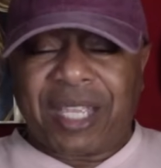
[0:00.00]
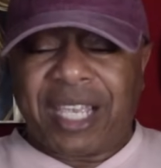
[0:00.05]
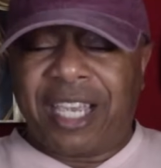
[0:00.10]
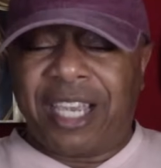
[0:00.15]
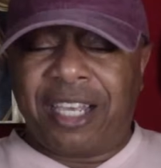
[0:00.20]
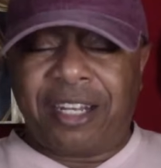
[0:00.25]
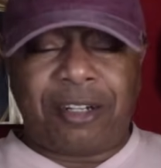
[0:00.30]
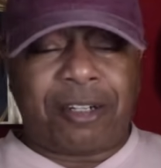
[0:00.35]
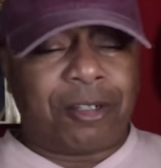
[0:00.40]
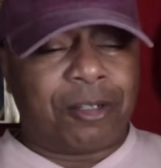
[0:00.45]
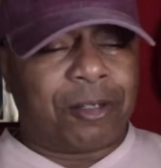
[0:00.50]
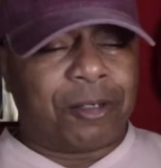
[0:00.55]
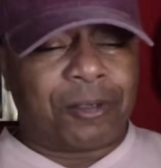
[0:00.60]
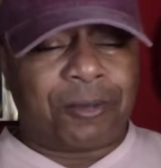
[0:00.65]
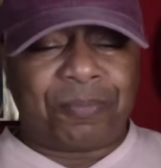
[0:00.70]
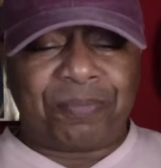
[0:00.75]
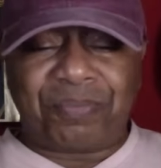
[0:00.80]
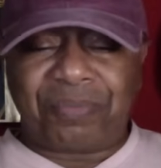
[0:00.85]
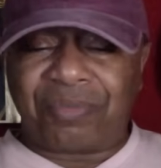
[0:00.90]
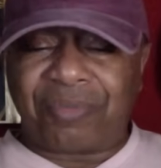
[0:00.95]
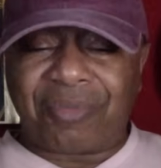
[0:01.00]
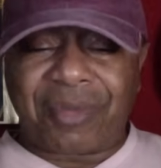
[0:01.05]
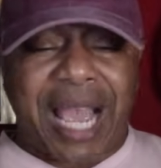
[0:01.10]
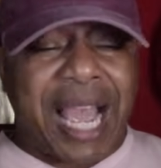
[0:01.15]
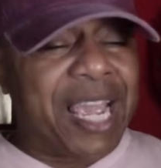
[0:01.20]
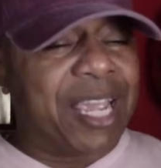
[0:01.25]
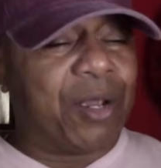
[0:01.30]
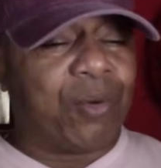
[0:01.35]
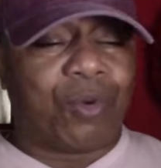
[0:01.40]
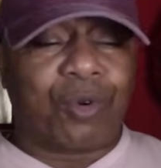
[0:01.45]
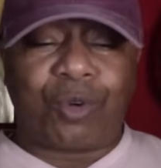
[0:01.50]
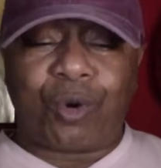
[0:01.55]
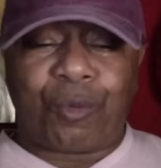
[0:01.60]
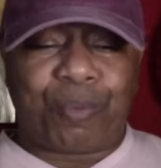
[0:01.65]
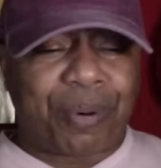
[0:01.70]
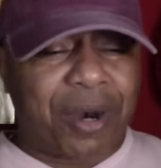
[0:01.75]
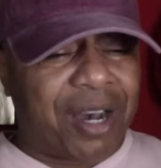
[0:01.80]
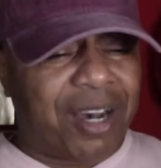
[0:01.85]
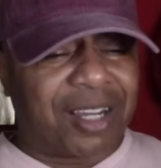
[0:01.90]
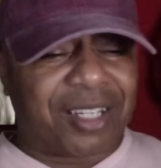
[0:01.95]
And um I ain't want no
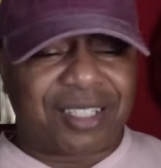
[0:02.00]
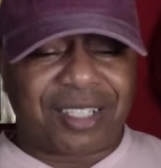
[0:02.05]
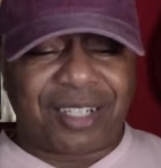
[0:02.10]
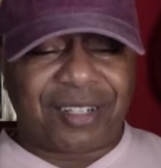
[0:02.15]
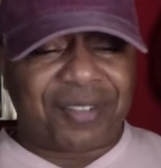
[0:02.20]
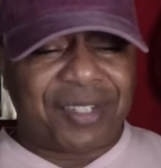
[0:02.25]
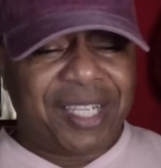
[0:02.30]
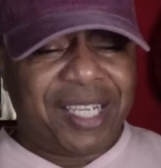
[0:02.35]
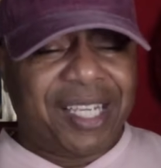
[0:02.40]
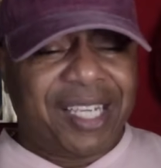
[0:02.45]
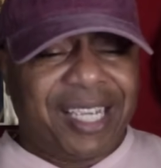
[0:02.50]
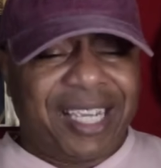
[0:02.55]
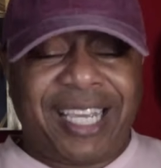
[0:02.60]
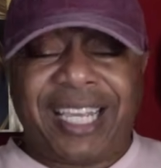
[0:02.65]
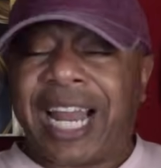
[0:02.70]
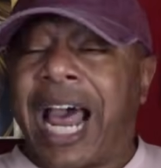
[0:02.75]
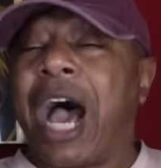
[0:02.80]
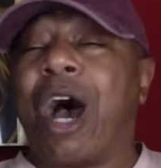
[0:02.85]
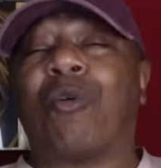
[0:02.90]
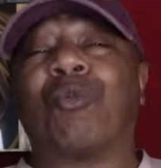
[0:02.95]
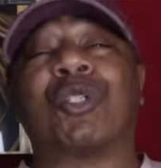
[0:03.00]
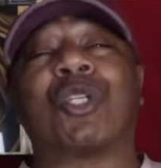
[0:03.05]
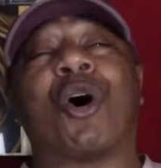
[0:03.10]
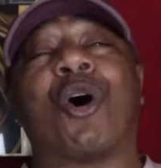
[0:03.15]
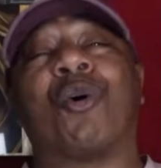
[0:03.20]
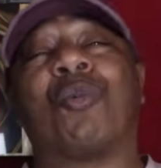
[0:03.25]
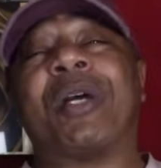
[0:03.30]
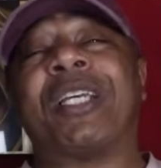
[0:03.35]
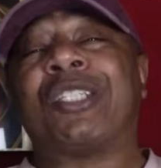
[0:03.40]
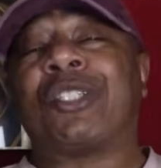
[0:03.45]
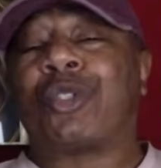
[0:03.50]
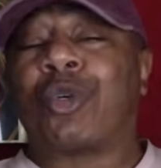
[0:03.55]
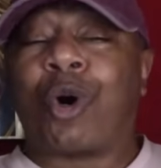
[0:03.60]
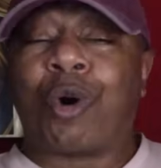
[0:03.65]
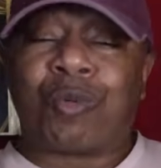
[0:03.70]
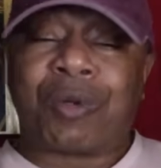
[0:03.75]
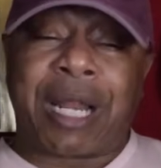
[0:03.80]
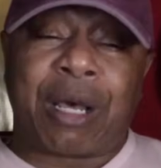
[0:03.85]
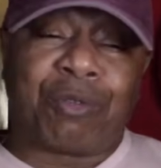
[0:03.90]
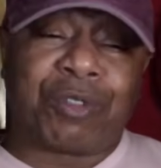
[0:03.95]
parts of it. And I was always
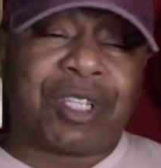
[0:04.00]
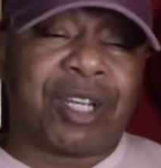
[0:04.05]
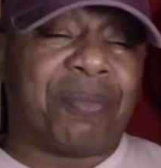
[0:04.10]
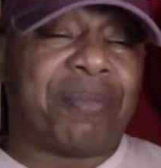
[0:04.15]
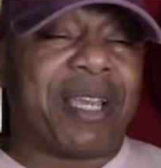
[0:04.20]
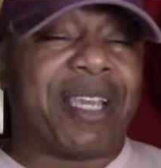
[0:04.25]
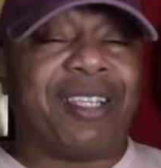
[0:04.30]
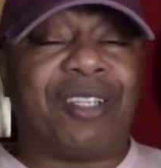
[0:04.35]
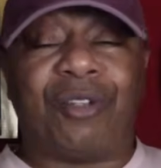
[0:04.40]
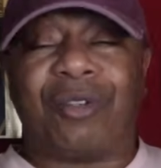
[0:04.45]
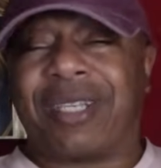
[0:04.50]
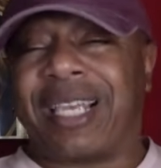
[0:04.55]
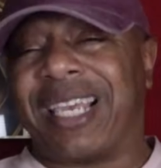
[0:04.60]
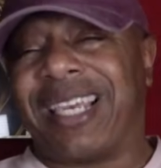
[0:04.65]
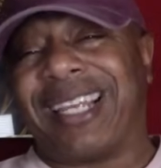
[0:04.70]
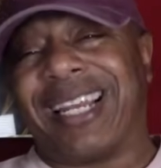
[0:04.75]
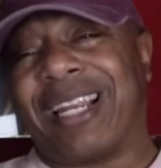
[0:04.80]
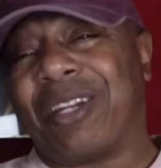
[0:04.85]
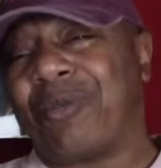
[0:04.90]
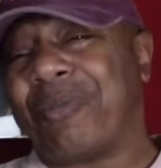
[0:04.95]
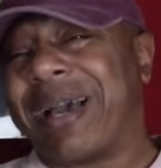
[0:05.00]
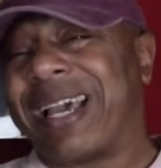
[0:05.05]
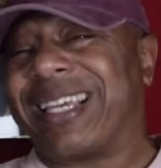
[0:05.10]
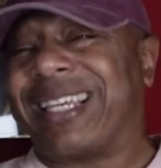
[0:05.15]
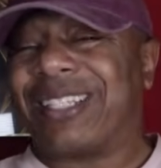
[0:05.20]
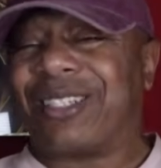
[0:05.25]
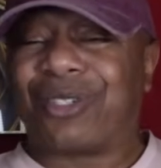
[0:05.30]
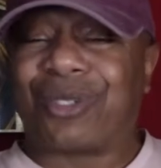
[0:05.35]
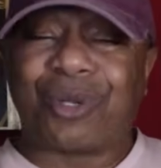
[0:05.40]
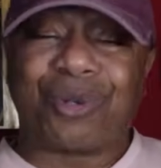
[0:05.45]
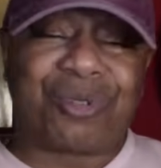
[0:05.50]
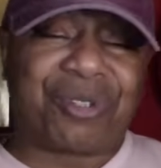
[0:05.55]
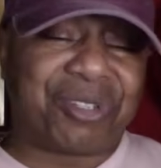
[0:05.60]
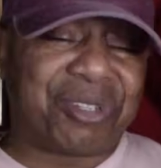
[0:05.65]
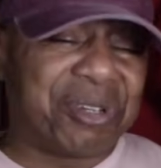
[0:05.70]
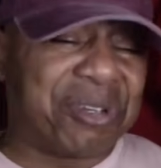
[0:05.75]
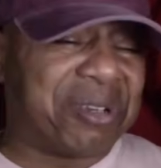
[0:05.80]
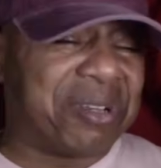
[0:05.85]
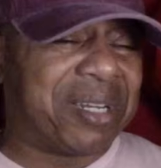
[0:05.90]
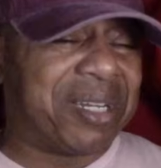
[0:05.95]
taught when I was young, man, you can't let nobody get your social
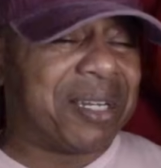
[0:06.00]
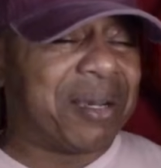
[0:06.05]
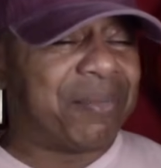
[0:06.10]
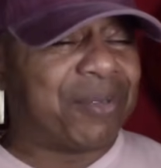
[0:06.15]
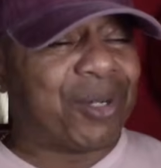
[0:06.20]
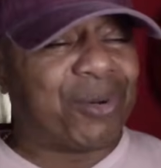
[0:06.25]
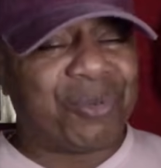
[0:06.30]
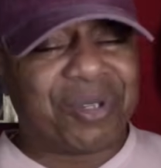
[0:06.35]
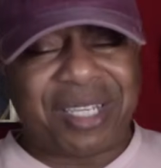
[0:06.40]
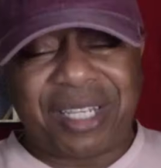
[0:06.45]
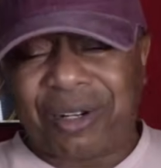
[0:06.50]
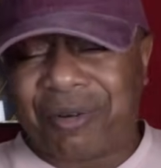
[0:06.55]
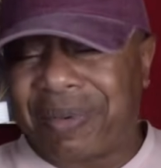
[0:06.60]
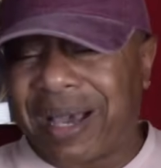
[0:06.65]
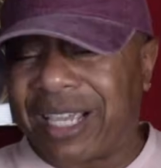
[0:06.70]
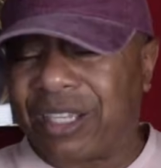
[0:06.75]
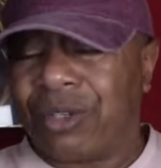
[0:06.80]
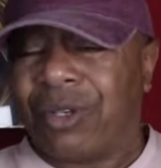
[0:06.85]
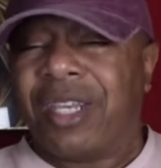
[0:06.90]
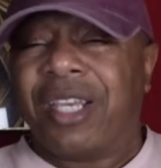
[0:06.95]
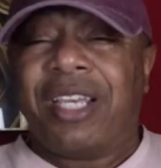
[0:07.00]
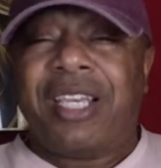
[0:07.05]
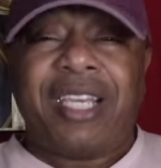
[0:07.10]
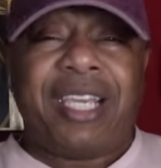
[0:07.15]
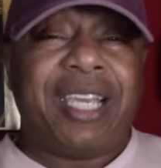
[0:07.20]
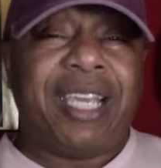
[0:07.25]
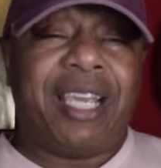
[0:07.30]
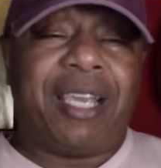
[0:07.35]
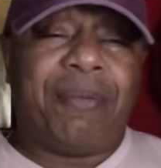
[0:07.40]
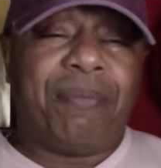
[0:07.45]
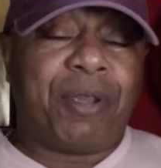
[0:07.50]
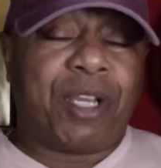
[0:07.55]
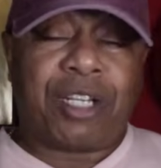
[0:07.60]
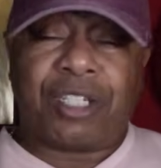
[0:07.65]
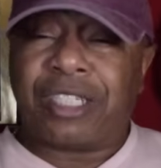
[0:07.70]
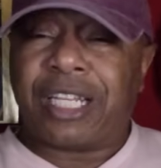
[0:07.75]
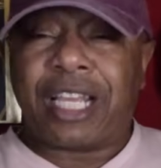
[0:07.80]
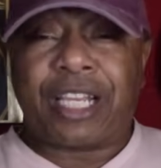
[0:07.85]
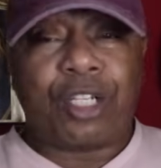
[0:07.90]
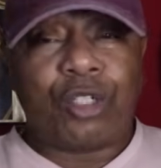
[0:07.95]
security number. Don't get nobody in eh,
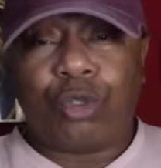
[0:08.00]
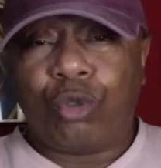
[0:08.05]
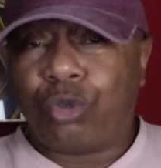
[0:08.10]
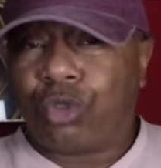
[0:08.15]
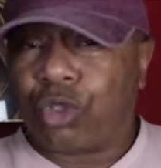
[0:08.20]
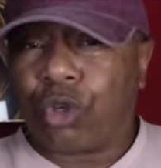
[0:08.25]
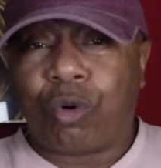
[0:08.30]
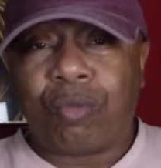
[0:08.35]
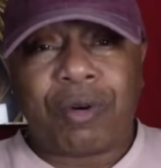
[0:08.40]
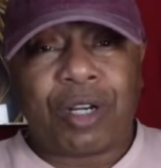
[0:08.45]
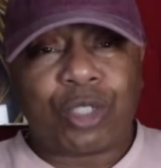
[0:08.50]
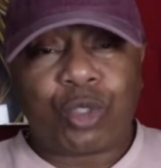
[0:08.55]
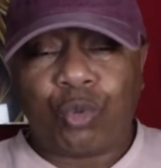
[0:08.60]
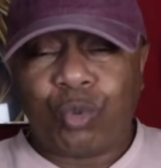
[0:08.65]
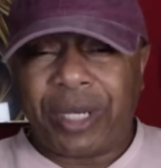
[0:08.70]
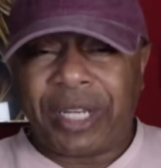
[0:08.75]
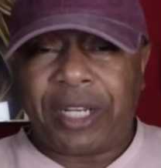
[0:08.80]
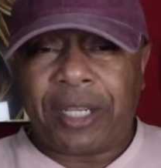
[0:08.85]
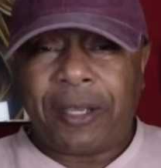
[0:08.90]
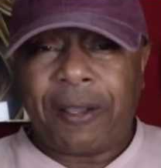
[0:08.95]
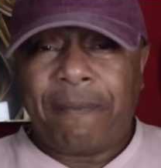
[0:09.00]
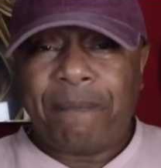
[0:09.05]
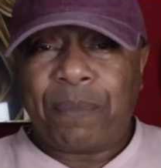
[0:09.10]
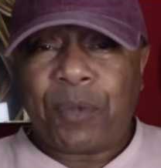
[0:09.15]
because they could do so much with it.